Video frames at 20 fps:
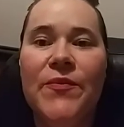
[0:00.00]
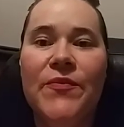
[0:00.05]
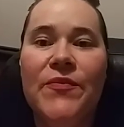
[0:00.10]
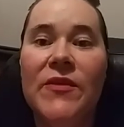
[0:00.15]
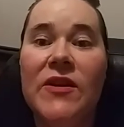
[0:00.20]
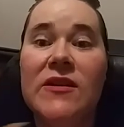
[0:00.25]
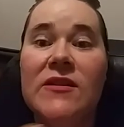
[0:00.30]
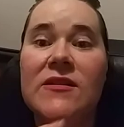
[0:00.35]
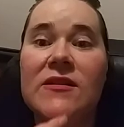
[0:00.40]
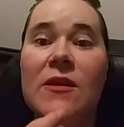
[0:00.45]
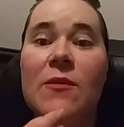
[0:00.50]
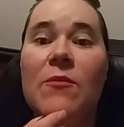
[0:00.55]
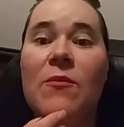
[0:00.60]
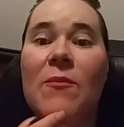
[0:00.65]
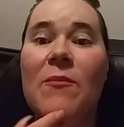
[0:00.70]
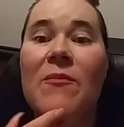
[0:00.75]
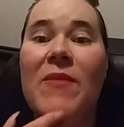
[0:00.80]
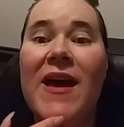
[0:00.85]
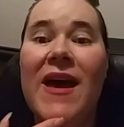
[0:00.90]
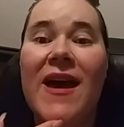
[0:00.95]
There's
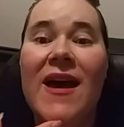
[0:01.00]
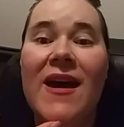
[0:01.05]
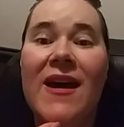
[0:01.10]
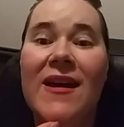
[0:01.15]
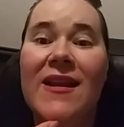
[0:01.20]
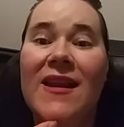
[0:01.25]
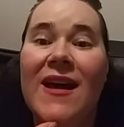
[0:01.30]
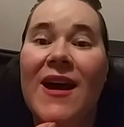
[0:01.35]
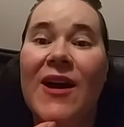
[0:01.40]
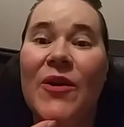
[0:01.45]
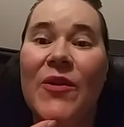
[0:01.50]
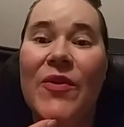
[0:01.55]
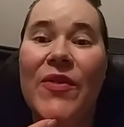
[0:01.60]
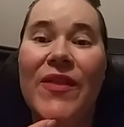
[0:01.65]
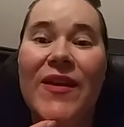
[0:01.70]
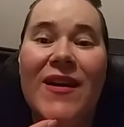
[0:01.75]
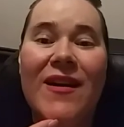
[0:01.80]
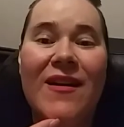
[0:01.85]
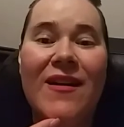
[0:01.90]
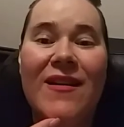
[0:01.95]
something bad out
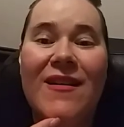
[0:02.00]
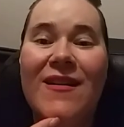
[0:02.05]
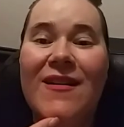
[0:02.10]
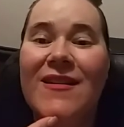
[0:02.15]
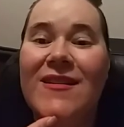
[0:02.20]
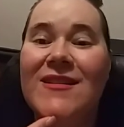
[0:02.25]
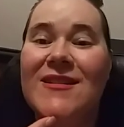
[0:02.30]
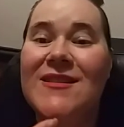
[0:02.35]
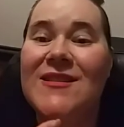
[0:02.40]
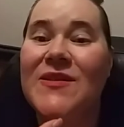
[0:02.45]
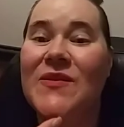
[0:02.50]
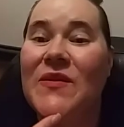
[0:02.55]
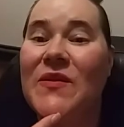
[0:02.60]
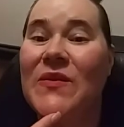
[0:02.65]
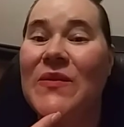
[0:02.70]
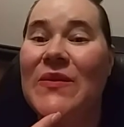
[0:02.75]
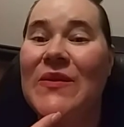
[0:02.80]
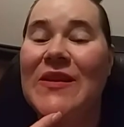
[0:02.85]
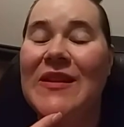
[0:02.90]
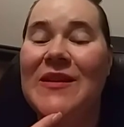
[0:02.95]
there. Something
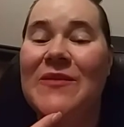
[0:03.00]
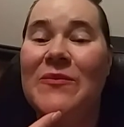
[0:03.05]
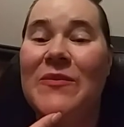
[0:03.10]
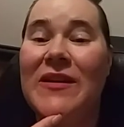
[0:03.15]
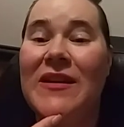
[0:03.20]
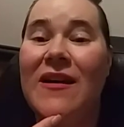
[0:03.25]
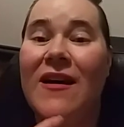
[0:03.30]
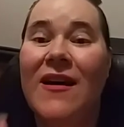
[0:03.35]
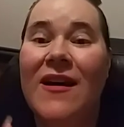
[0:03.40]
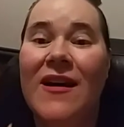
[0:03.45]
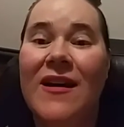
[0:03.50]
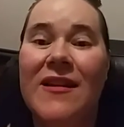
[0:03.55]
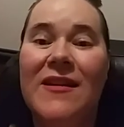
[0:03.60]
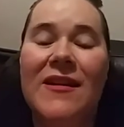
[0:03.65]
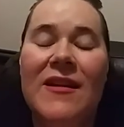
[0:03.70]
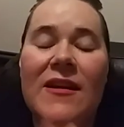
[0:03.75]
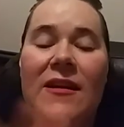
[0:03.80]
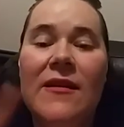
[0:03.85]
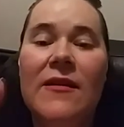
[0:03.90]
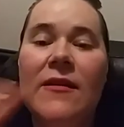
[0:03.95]
really
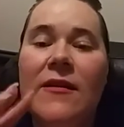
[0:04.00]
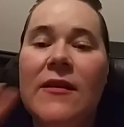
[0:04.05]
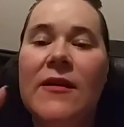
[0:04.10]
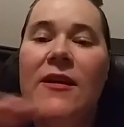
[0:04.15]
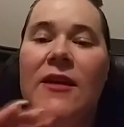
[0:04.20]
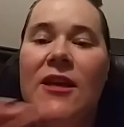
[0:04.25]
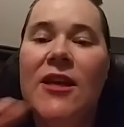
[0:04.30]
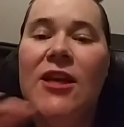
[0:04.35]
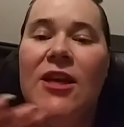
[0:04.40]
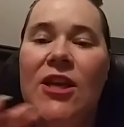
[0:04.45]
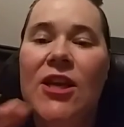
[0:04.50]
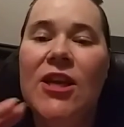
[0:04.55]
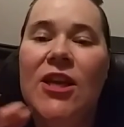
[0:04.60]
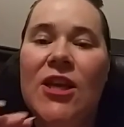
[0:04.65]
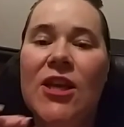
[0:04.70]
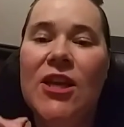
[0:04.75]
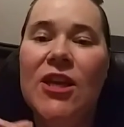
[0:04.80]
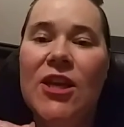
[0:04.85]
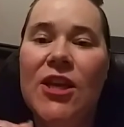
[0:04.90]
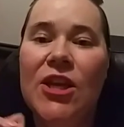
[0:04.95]
beyond
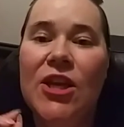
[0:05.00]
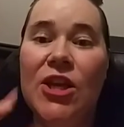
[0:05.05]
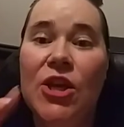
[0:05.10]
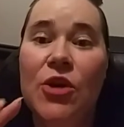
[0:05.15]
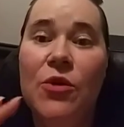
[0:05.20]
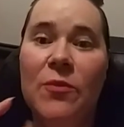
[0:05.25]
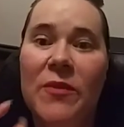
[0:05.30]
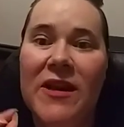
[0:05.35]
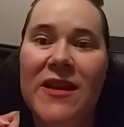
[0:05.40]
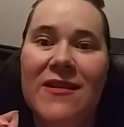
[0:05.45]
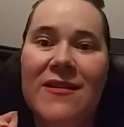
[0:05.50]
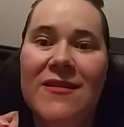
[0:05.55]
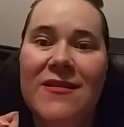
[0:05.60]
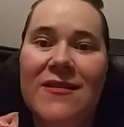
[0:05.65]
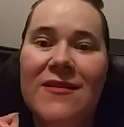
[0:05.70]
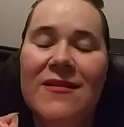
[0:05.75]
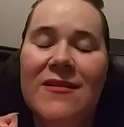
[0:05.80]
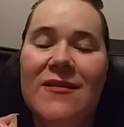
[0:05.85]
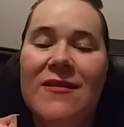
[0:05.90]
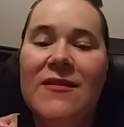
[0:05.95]
human
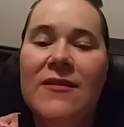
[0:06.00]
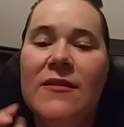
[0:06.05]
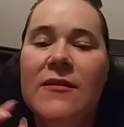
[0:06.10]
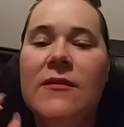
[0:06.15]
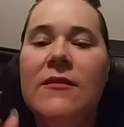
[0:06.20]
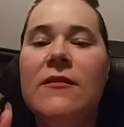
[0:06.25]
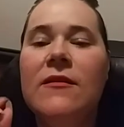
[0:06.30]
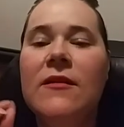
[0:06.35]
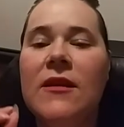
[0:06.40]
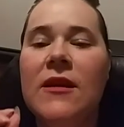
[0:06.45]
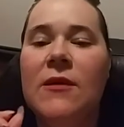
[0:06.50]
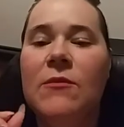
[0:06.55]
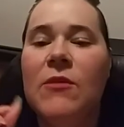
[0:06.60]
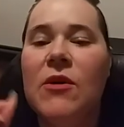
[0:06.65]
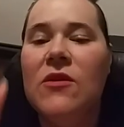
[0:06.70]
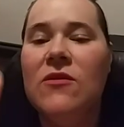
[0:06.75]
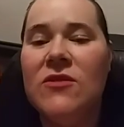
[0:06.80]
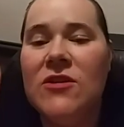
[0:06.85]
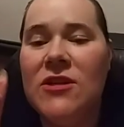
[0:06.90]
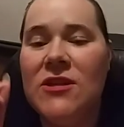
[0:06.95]

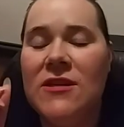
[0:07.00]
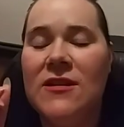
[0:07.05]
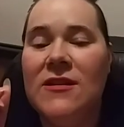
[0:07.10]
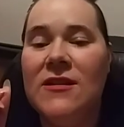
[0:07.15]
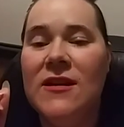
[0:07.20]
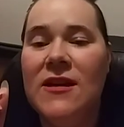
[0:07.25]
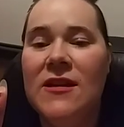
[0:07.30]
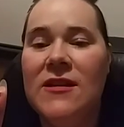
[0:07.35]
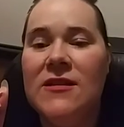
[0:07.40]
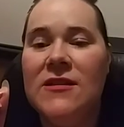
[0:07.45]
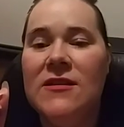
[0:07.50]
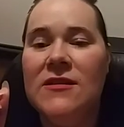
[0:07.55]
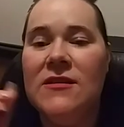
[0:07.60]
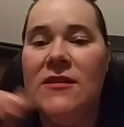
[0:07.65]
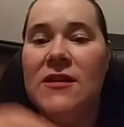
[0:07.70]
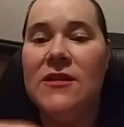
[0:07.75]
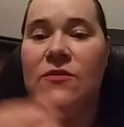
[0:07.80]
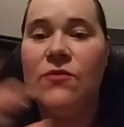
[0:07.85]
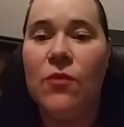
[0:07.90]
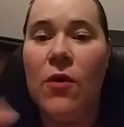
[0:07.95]
emotion
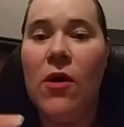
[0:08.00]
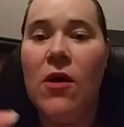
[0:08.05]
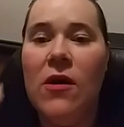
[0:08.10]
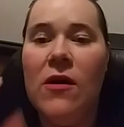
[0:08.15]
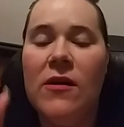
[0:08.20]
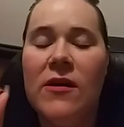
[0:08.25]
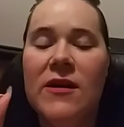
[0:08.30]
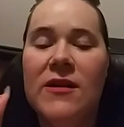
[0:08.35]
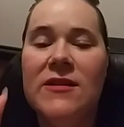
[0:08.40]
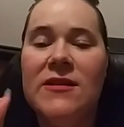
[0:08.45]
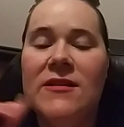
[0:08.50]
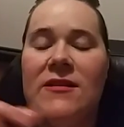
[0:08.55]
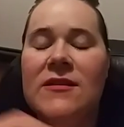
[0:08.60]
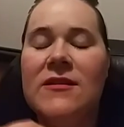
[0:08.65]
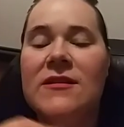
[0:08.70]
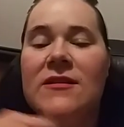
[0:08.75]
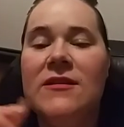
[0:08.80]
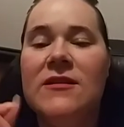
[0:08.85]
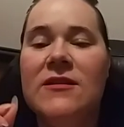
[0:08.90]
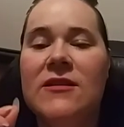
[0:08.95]
that's wrong. It's
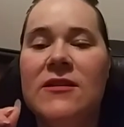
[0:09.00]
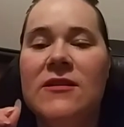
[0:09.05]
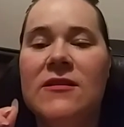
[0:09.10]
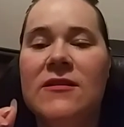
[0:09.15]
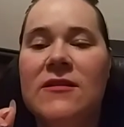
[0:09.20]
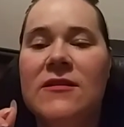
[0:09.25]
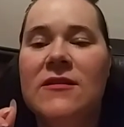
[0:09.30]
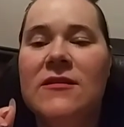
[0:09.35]
just...